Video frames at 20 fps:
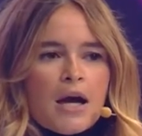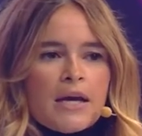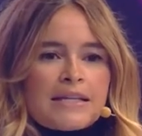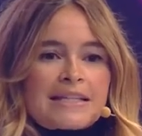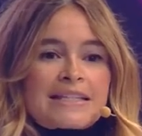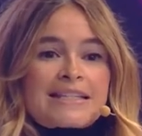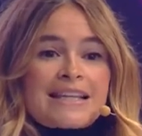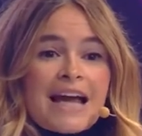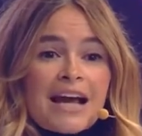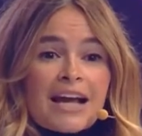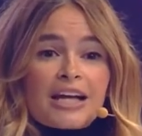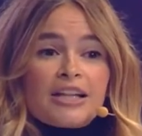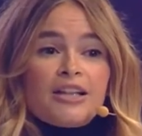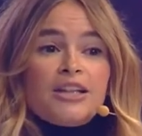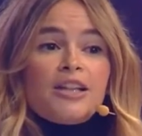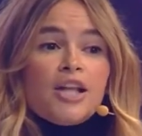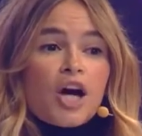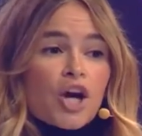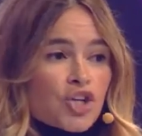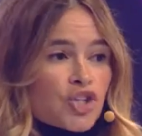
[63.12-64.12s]
is second
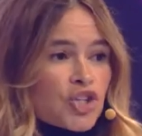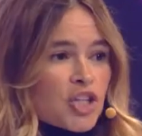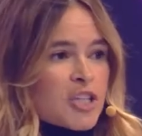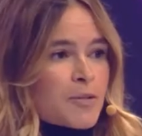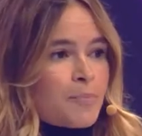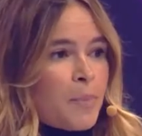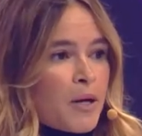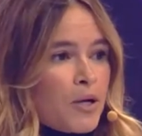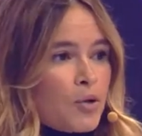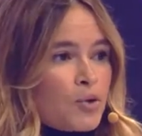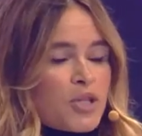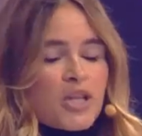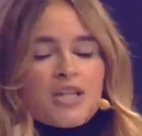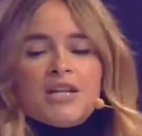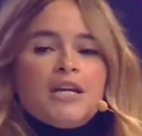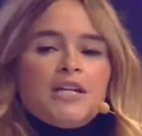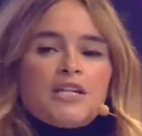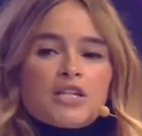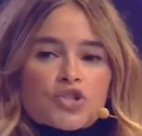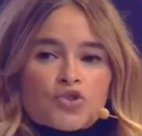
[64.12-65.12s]
largest polluting
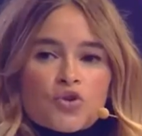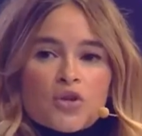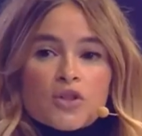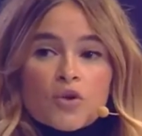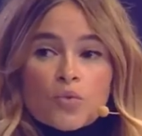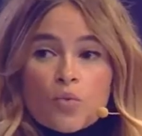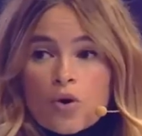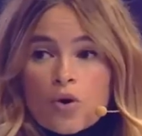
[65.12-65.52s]
industry in the